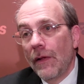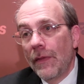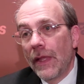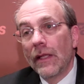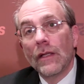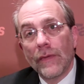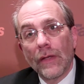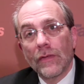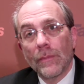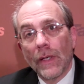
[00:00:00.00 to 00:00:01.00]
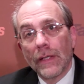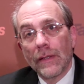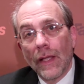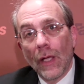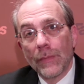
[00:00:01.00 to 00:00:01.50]
that innovation might
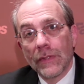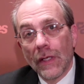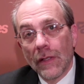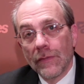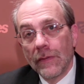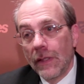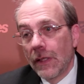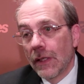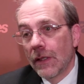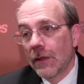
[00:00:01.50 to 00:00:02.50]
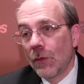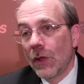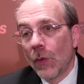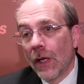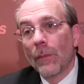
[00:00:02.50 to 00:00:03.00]
help solve. And we
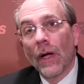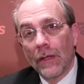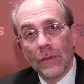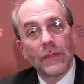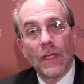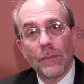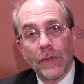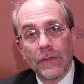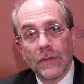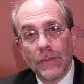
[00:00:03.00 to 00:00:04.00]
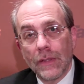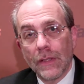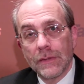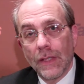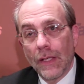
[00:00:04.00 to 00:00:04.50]
want to partner with that person
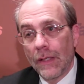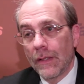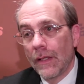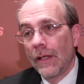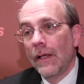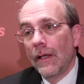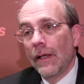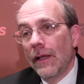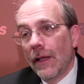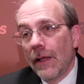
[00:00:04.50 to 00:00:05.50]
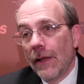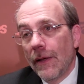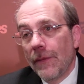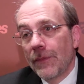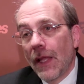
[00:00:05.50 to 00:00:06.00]
because they
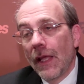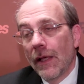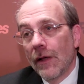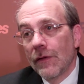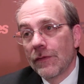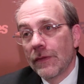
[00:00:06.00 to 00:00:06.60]
have